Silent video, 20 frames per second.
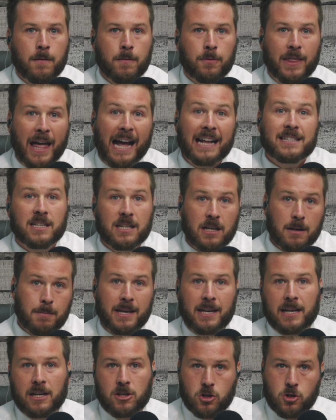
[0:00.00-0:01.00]
that's going to be
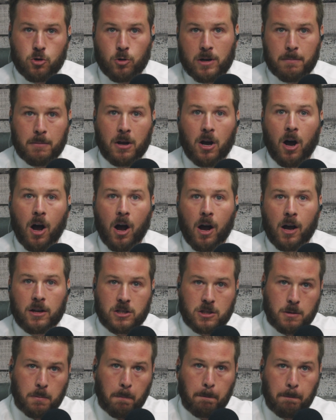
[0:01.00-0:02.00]
an extreme
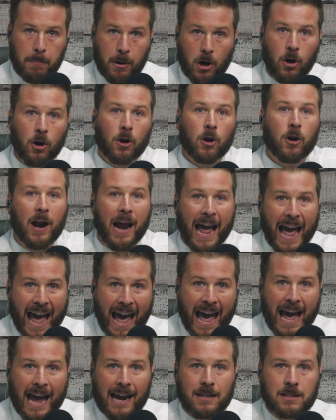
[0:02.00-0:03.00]
cost per
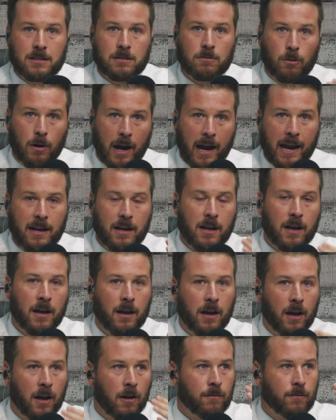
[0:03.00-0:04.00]
act, right,
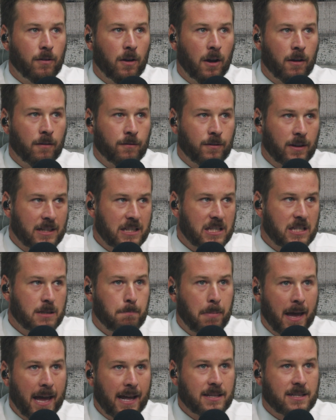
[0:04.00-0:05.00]
of
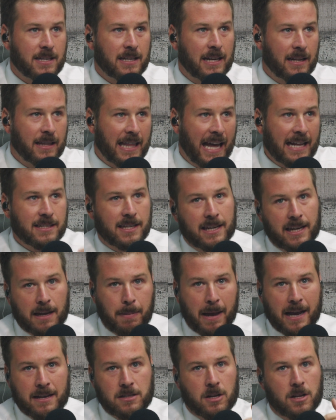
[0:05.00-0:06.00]
expense, and that's going to get
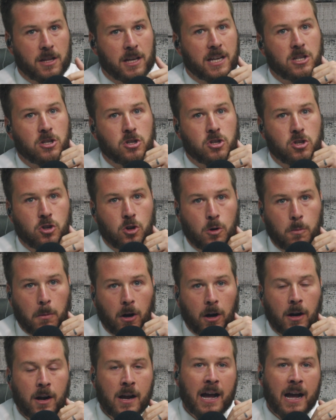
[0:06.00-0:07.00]
passed on to the consumer.